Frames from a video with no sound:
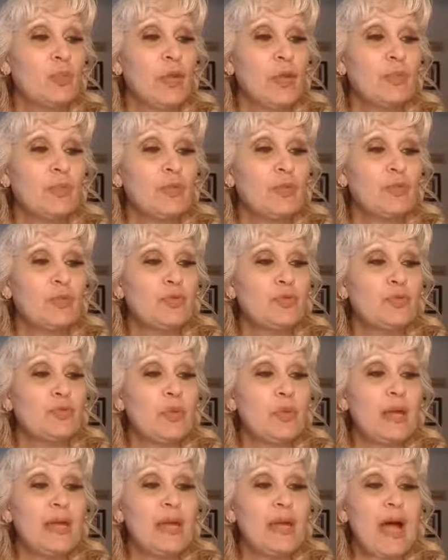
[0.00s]
number
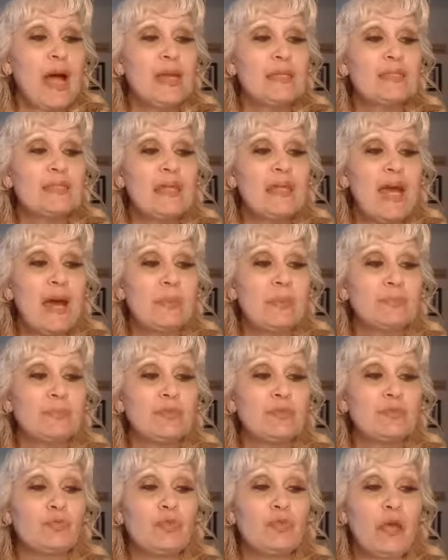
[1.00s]
three,
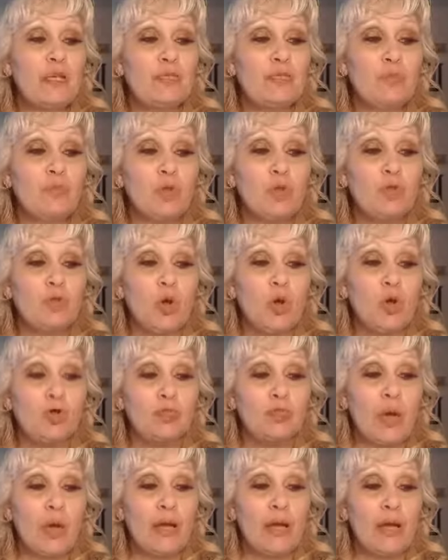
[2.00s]
untapped Facebook
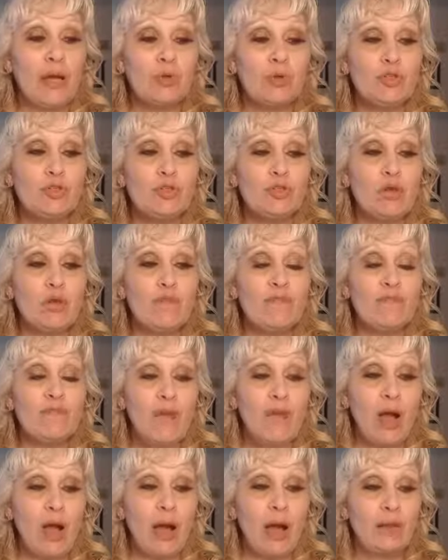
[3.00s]
gold mines where you can
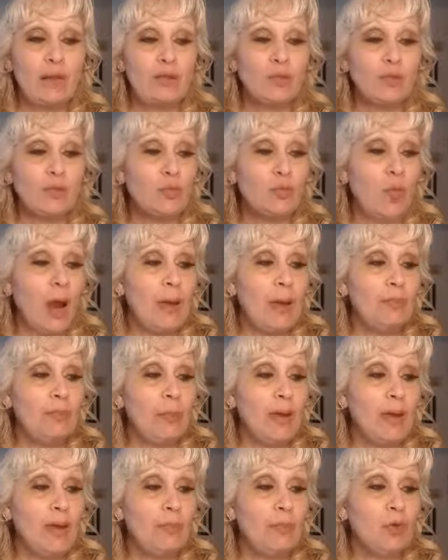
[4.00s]
find the
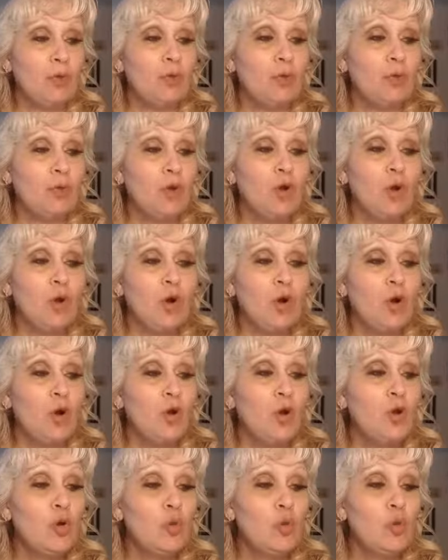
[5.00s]
right people
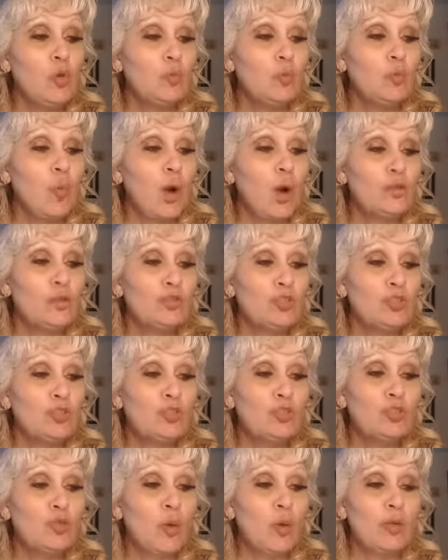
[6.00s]
who would want
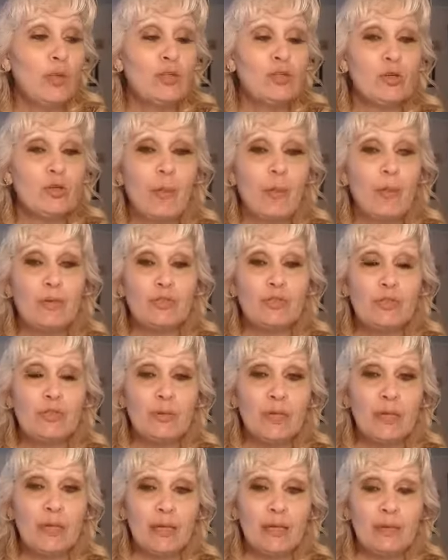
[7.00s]
to join your
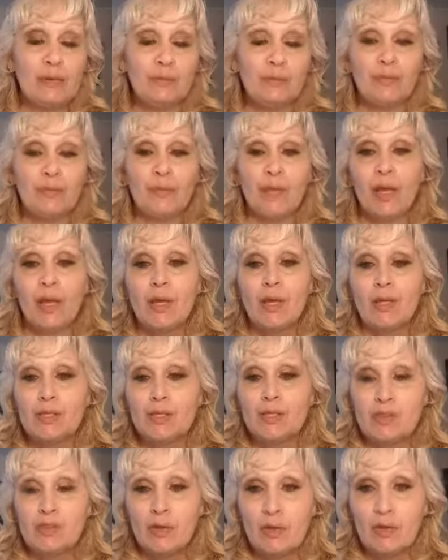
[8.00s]
opportunity.
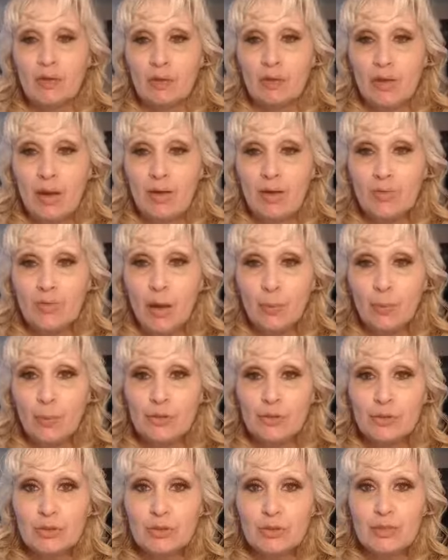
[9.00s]
So you don't have an
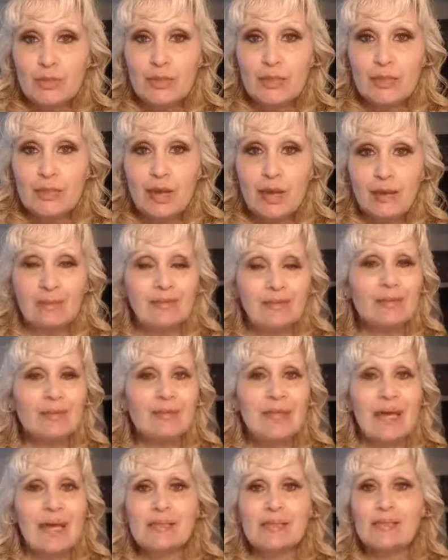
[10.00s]
opportunity yet.
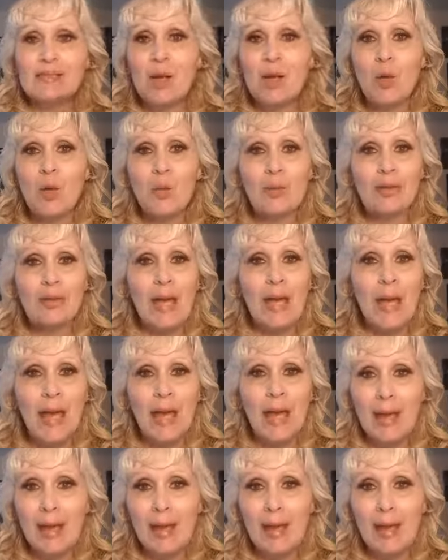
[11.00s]
That's
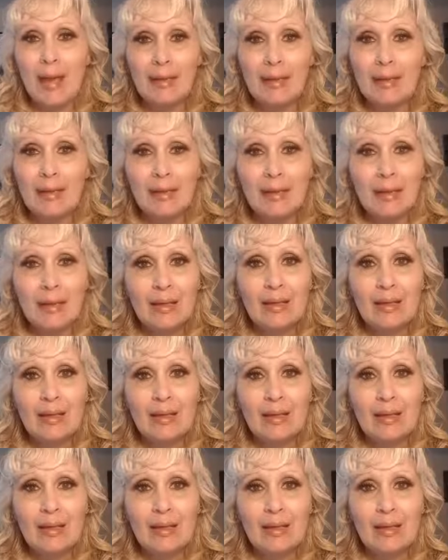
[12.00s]
okay.